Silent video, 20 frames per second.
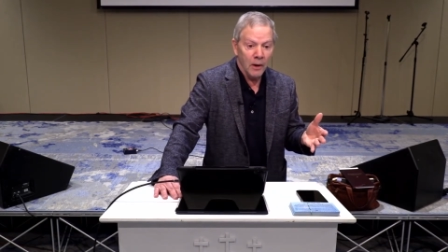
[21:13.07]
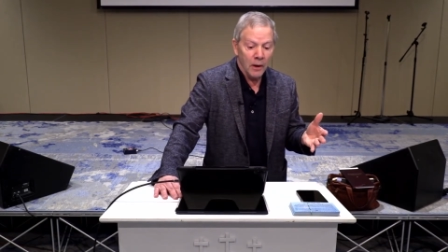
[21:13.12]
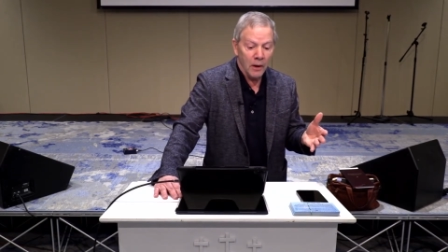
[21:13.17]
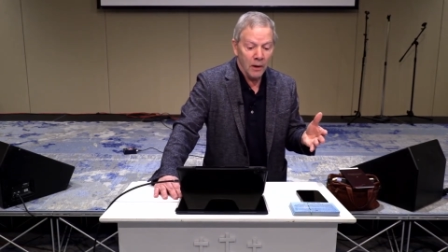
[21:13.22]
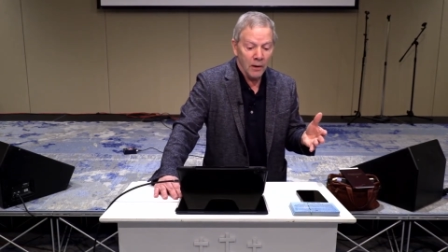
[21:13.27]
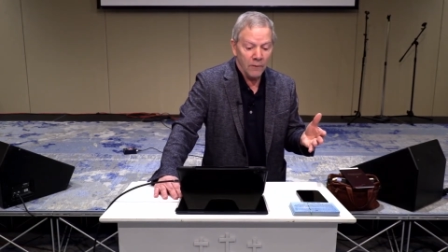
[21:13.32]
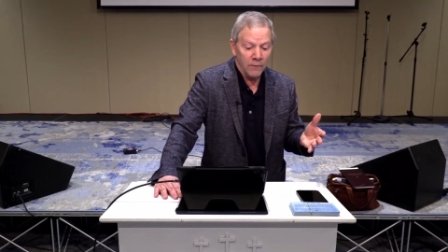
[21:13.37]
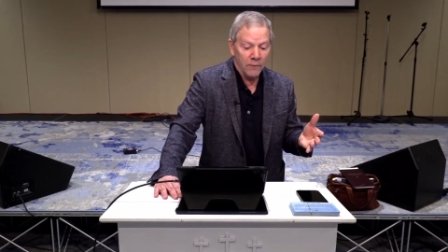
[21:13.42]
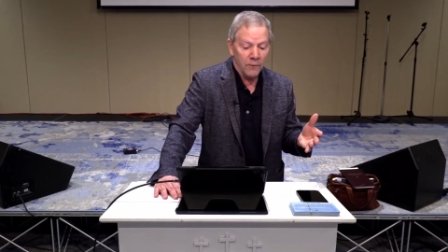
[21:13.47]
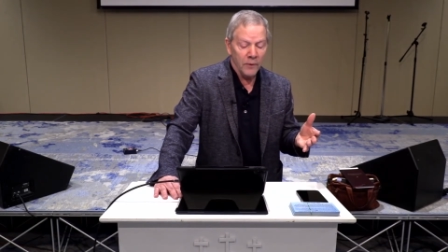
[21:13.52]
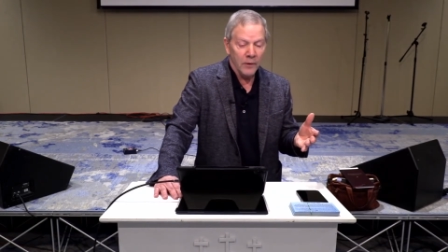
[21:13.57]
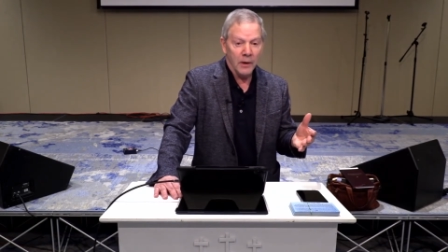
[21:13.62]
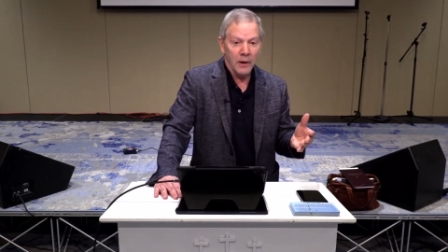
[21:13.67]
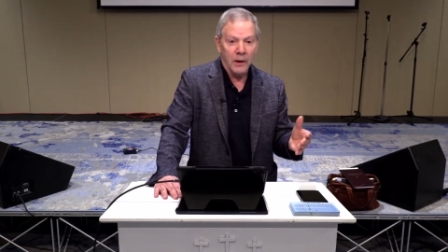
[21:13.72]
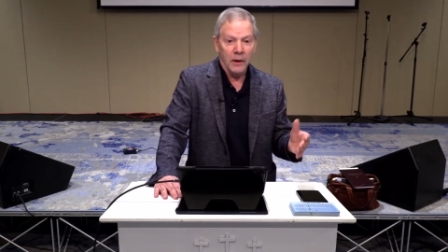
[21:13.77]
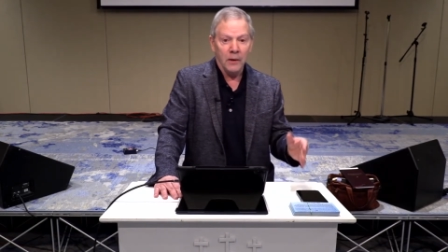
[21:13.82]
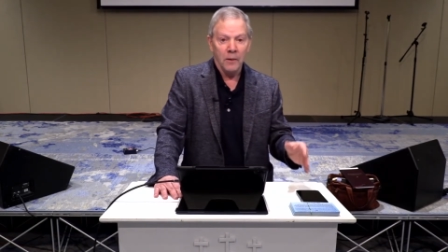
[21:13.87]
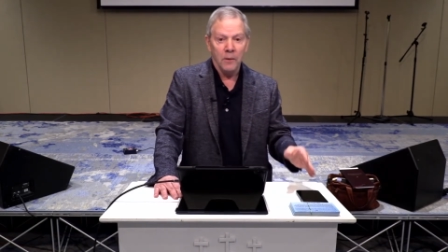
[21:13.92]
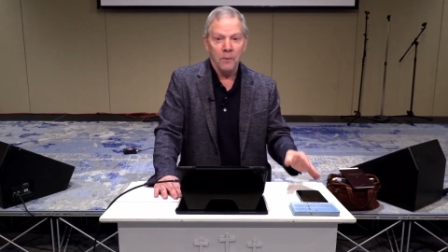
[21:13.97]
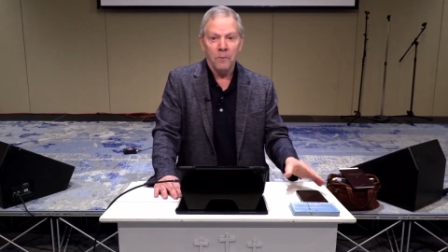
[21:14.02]
of
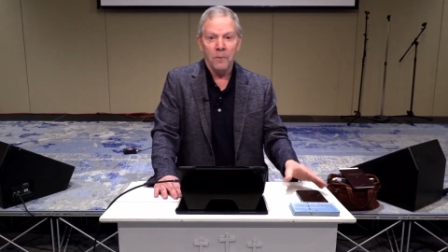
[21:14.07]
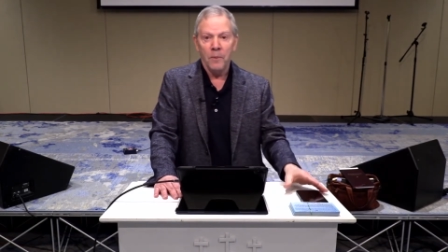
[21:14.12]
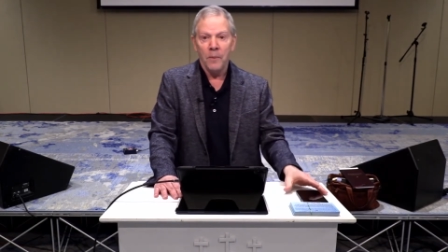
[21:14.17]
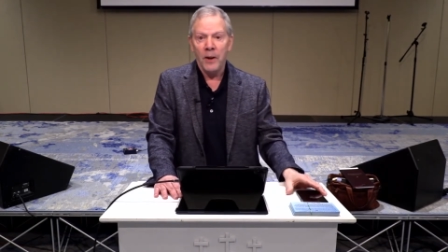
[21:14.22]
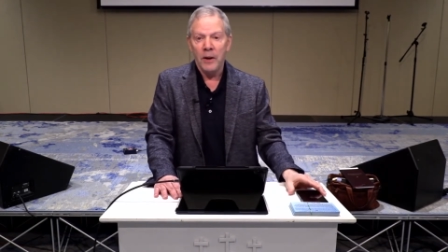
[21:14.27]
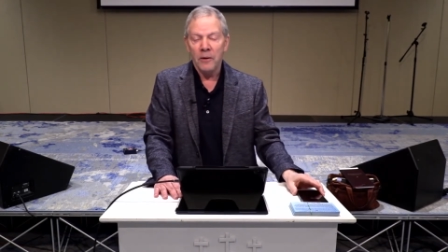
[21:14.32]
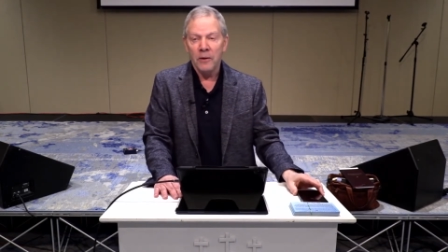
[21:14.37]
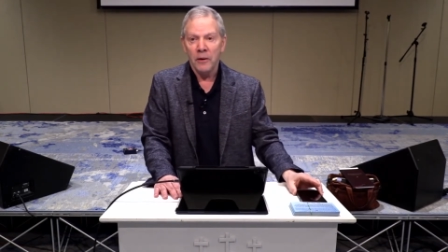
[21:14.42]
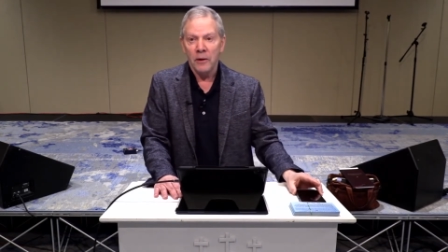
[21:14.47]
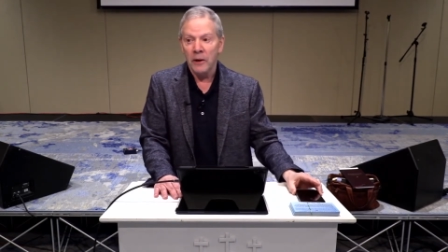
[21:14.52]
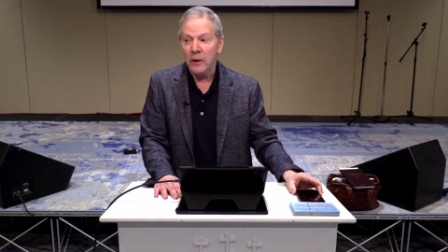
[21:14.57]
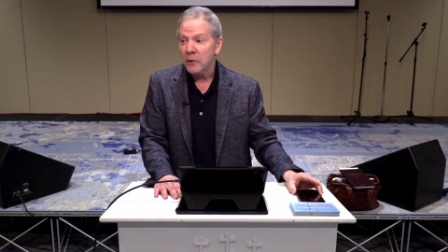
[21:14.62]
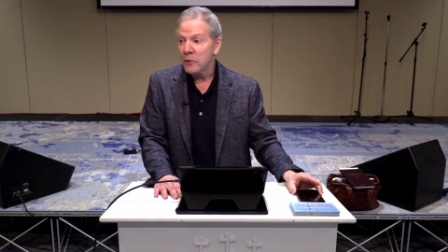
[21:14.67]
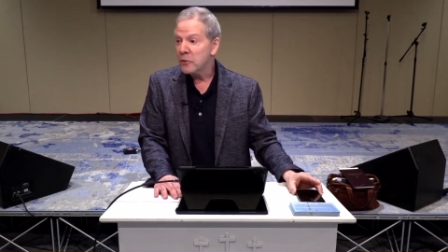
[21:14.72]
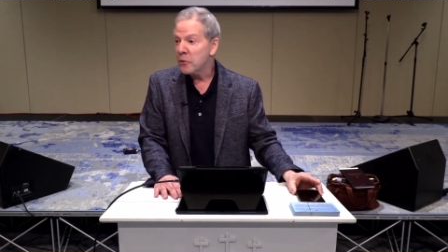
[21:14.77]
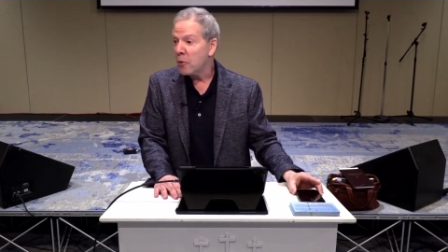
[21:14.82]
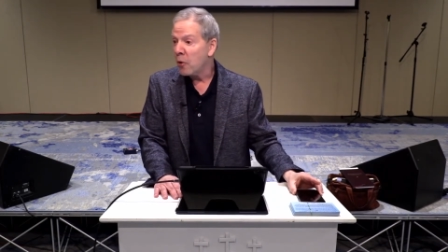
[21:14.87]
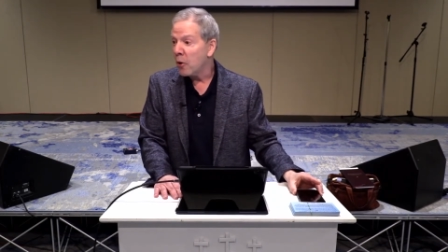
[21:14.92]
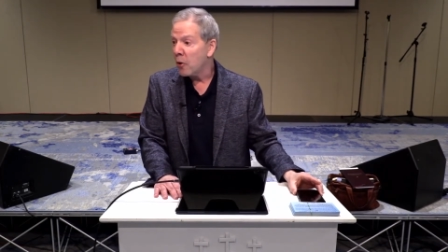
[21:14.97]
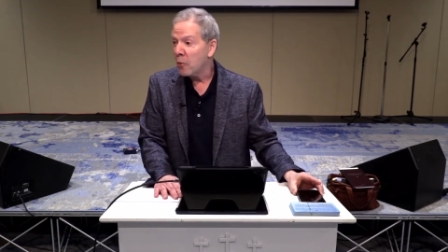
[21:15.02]
basically a
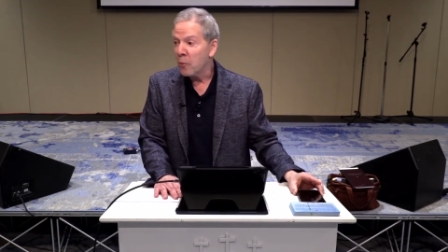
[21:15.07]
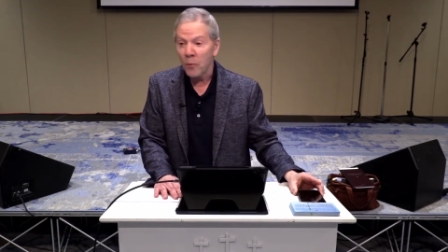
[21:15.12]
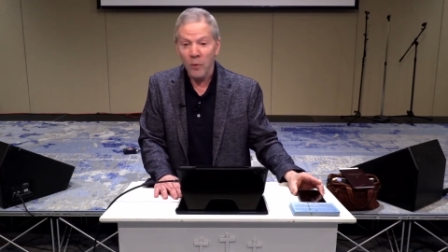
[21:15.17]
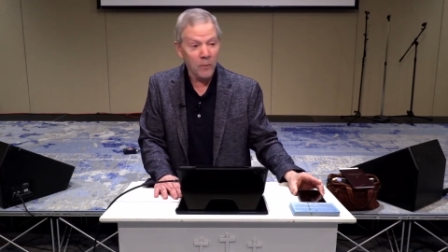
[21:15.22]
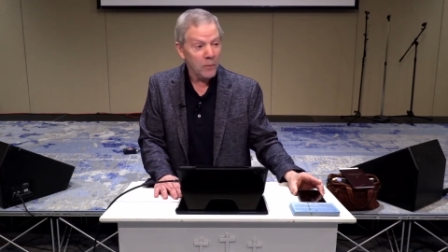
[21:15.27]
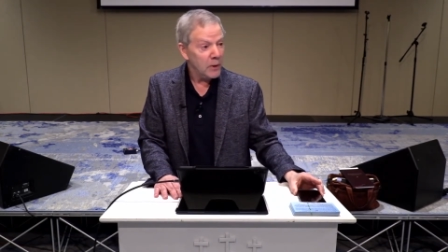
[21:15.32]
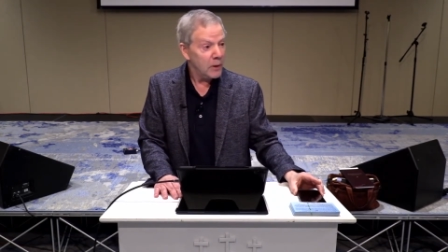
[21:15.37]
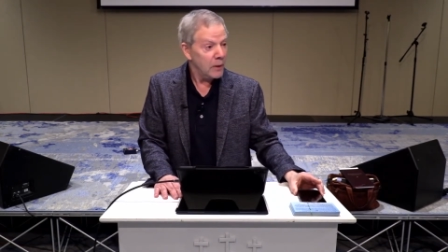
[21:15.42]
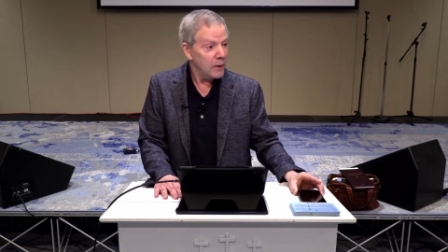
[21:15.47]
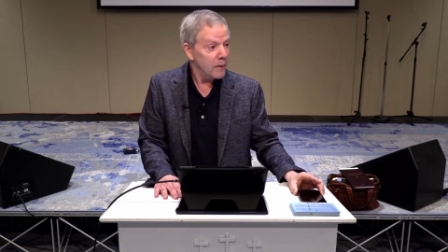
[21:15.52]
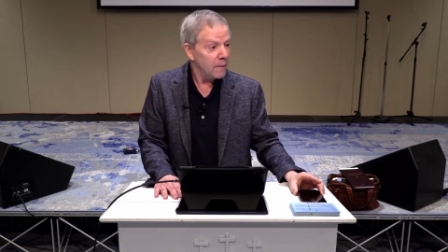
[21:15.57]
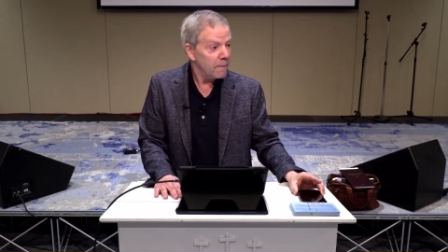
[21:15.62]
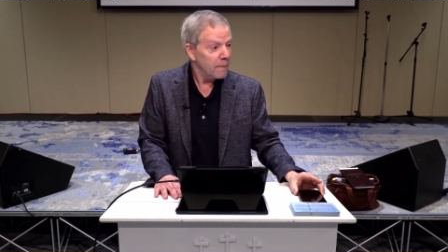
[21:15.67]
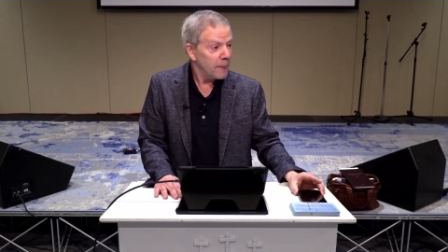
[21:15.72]
charwoman,